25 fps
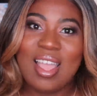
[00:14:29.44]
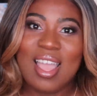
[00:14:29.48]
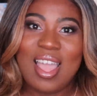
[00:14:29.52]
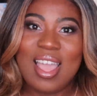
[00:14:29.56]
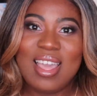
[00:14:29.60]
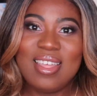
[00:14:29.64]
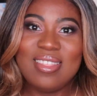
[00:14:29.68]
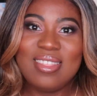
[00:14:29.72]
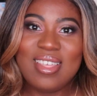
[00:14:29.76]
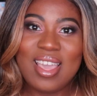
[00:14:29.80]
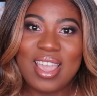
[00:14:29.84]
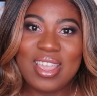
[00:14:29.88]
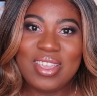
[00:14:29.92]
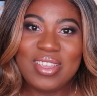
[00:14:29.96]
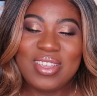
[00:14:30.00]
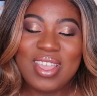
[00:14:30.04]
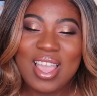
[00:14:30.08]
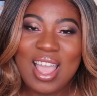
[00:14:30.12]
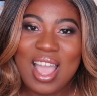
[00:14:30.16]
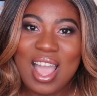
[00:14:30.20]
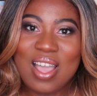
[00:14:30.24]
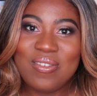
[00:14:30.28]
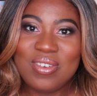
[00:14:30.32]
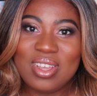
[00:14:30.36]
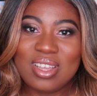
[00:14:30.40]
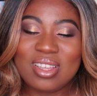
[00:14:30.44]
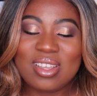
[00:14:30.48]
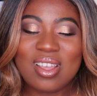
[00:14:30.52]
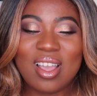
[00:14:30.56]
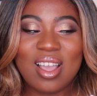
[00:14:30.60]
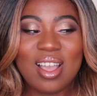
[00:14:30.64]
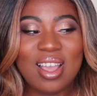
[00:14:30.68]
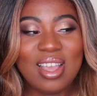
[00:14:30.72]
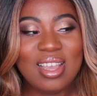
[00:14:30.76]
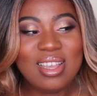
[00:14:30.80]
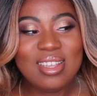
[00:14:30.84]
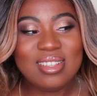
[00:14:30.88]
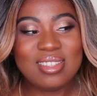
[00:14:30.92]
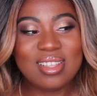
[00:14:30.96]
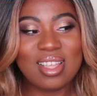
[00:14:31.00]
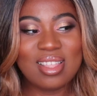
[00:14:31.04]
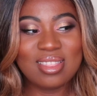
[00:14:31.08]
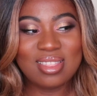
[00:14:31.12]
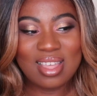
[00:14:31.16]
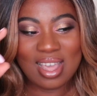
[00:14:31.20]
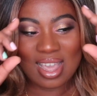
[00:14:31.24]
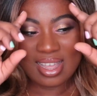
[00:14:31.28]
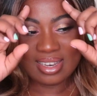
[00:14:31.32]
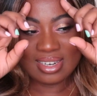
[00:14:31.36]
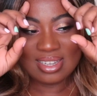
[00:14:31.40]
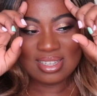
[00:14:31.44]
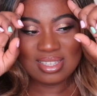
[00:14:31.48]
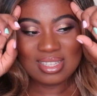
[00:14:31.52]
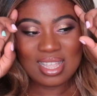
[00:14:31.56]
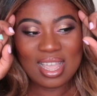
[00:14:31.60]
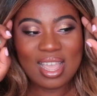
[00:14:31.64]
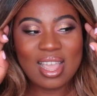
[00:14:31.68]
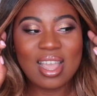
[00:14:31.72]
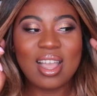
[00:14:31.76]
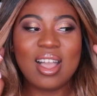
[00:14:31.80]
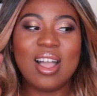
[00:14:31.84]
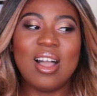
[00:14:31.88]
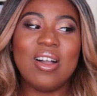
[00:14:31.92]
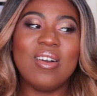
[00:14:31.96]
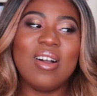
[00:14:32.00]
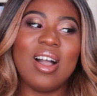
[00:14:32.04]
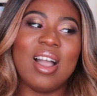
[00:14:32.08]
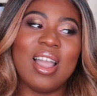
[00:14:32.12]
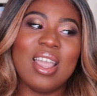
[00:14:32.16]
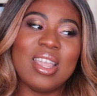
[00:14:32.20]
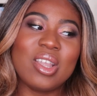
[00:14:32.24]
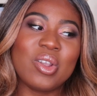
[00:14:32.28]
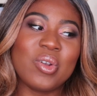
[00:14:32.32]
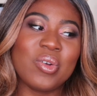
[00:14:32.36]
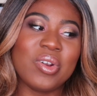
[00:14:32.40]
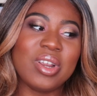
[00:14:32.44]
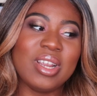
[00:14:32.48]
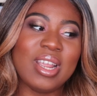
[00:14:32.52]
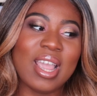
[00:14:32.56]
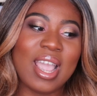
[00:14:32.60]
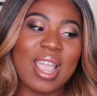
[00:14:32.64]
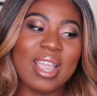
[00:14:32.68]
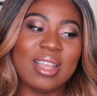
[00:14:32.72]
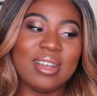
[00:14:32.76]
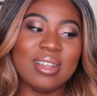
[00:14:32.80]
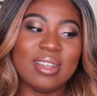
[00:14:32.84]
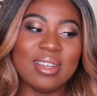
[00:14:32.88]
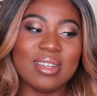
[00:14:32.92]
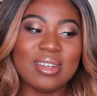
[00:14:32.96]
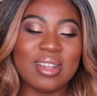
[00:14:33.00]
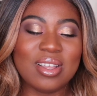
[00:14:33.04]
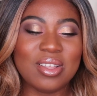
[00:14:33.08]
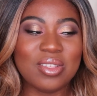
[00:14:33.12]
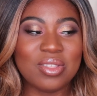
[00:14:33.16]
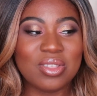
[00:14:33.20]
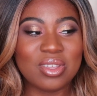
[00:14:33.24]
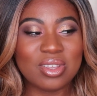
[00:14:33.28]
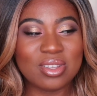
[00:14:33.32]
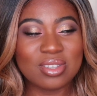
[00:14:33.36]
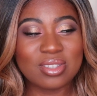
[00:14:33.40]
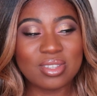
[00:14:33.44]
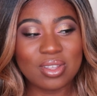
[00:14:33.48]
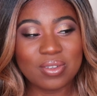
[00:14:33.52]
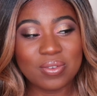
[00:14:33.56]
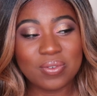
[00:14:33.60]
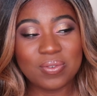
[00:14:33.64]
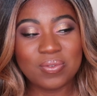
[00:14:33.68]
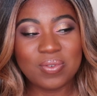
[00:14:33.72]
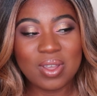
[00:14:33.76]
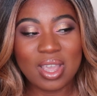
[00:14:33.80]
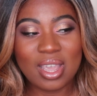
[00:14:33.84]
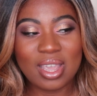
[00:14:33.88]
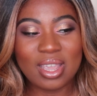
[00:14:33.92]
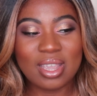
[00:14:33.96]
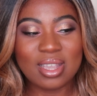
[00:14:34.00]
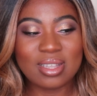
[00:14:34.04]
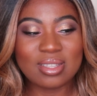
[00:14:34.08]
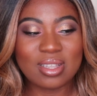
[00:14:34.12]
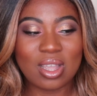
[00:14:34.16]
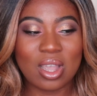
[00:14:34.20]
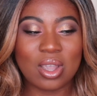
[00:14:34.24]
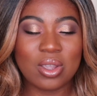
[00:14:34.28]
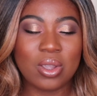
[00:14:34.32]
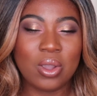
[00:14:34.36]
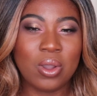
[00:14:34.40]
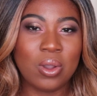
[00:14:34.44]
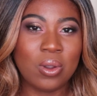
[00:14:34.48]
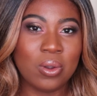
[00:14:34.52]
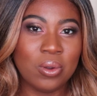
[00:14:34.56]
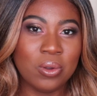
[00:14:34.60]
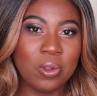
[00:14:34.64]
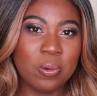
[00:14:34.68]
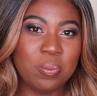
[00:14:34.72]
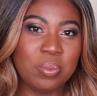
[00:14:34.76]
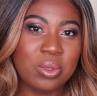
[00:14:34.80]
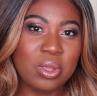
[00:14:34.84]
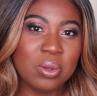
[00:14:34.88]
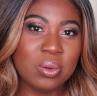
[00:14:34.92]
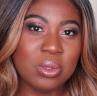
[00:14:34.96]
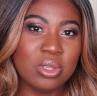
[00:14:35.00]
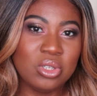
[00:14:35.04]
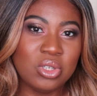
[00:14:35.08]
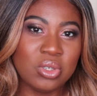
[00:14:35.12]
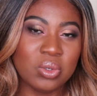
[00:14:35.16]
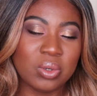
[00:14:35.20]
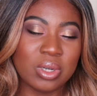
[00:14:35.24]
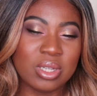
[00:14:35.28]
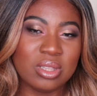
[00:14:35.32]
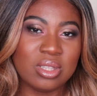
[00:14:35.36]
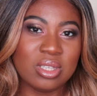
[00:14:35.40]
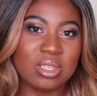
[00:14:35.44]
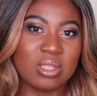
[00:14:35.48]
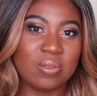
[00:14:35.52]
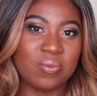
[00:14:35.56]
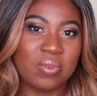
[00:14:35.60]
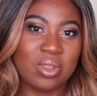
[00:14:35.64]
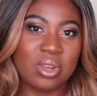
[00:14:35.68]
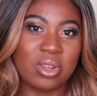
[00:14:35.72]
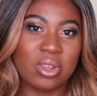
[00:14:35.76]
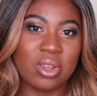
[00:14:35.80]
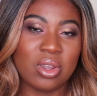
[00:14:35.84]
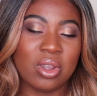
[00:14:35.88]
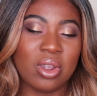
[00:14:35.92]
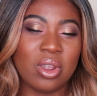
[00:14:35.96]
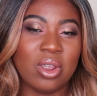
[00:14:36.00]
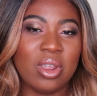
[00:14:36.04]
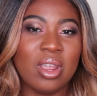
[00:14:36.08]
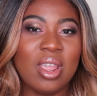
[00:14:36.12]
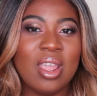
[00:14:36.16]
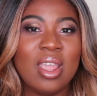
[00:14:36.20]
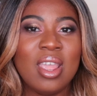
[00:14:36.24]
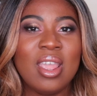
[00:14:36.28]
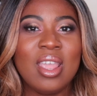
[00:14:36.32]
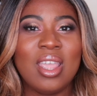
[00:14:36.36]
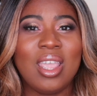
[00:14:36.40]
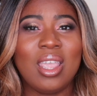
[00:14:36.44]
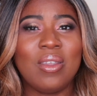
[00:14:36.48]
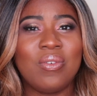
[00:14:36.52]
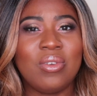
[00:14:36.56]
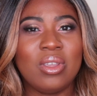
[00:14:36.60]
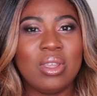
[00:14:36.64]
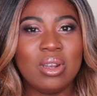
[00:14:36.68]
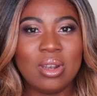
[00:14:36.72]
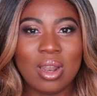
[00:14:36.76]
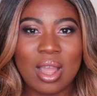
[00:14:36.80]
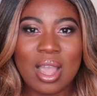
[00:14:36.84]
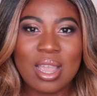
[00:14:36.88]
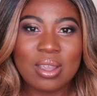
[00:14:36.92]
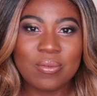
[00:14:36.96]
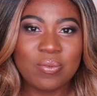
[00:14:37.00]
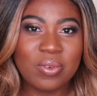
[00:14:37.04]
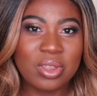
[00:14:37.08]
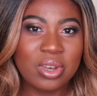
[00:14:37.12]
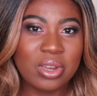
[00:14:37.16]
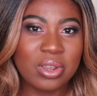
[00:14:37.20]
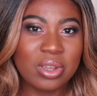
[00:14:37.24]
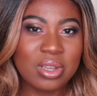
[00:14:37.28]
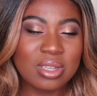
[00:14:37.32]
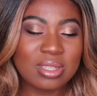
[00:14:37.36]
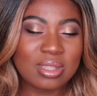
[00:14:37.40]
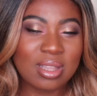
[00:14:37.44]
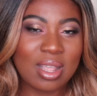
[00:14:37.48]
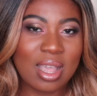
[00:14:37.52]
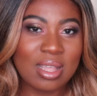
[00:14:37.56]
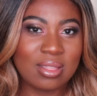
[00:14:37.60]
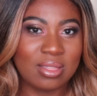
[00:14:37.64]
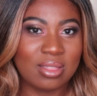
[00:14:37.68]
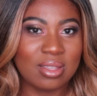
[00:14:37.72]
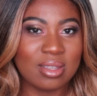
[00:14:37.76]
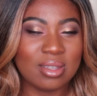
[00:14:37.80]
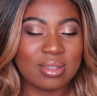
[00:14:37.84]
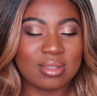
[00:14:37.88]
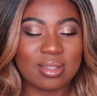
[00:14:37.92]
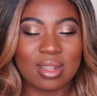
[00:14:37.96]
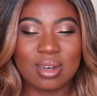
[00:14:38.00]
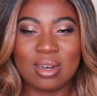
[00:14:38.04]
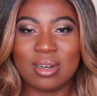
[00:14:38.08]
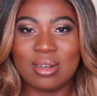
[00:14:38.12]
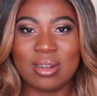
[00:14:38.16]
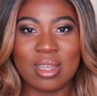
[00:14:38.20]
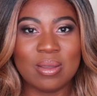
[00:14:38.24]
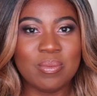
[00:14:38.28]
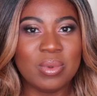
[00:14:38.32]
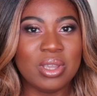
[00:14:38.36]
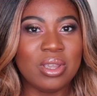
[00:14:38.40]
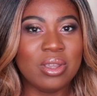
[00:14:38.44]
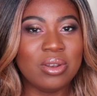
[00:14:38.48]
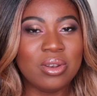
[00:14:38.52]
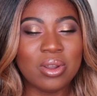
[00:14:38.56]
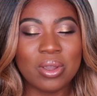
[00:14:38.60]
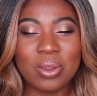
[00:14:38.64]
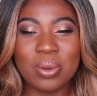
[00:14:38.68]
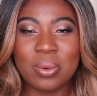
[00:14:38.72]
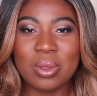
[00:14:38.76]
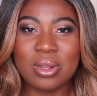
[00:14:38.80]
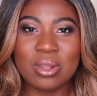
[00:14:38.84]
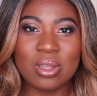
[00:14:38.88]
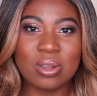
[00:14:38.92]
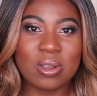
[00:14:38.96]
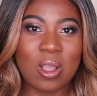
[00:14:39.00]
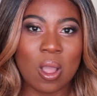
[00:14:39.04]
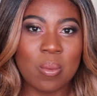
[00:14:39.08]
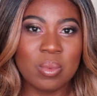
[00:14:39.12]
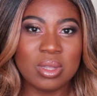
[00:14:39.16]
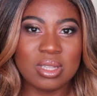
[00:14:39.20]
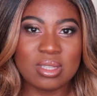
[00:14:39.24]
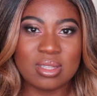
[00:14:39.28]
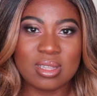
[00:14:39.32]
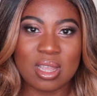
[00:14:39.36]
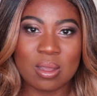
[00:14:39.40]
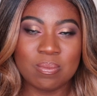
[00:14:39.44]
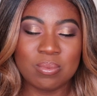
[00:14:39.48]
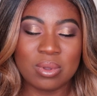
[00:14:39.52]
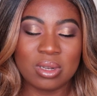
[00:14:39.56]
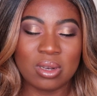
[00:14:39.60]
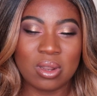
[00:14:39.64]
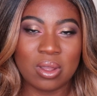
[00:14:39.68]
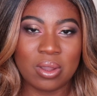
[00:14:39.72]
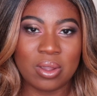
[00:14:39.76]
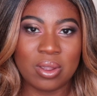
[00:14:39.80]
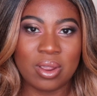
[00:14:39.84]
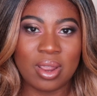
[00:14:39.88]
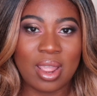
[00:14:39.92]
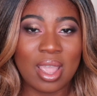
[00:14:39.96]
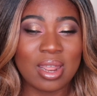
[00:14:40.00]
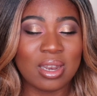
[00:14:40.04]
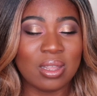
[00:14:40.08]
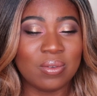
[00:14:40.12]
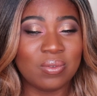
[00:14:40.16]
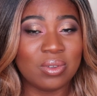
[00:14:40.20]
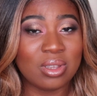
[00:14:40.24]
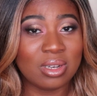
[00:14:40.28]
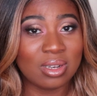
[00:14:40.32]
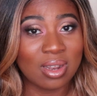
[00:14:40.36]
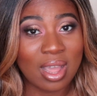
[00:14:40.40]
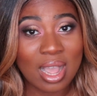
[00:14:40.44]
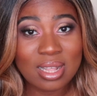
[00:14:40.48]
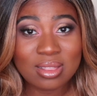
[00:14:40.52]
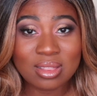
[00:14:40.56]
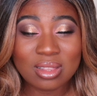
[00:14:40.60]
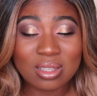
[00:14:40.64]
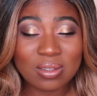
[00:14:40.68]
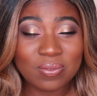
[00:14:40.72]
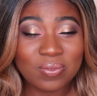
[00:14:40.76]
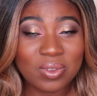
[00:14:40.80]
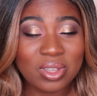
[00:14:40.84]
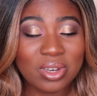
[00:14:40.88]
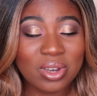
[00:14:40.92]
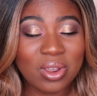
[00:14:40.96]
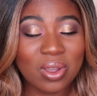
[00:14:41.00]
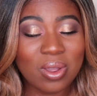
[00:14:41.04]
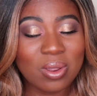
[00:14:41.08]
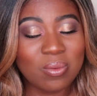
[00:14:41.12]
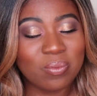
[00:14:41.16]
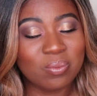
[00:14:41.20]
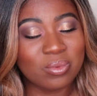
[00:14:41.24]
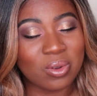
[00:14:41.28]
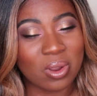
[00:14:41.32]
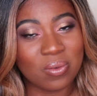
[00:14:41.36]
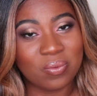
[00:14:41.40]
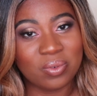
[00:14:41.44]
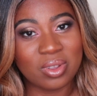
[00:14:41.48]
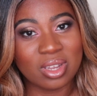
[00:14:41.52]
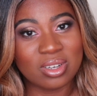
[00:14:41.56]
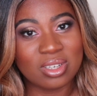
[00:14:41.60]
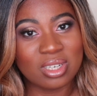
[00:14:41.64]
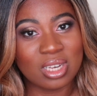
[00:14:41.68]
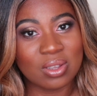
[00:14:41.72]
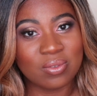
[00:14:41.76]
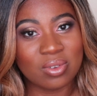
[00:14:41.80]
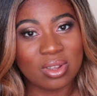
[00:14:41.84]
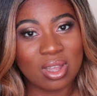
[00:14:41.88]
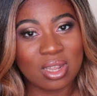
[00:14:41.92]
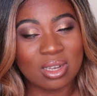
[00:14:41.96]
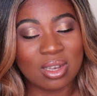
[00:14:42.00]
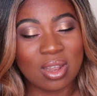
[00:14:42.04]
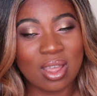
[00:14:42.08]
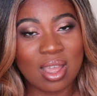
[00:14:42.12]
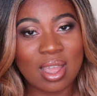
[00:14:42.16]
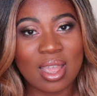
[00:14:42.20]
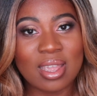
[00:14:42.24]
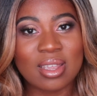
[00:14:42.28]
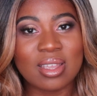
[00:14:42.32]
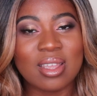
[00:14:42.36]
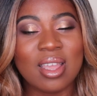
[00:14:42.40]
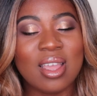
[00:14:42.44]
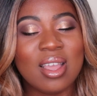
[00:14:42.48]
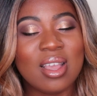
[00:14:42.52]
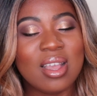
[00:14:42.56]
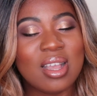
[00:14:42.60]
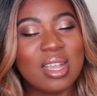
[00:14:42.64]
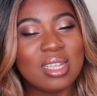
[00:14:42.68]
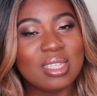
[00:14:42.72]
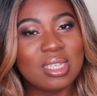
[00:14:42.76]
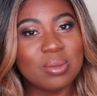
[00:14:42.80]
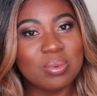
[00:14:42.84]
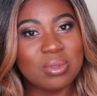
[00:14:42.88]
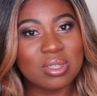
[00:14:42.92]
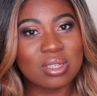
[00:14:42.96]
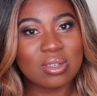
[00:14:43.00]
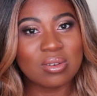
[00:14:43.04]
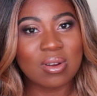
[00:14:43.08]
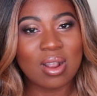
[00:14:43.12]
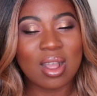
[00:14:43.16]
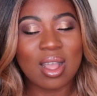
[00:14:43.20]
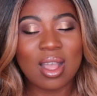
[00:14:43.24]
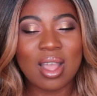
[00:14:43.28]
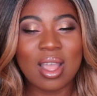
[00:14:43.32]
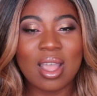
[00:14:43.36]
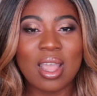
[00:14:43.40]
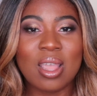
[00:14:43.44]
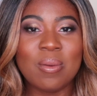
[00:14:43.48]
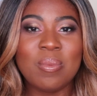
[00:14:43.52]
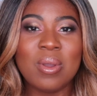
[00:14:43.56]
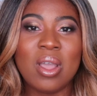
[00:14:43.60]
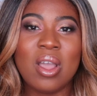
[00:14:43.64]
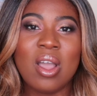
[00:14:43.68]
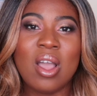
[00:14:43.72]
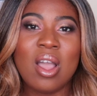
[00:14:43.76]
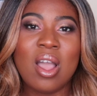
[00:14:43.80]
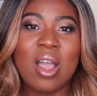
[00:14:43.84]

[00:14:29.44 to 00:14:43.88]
And there you have it guys, that is how I created this face. I hope you enjoyed this video. If you like videos like this, let me know in the comments down below. And if you like this video, don't forget to give it a like, subscribe,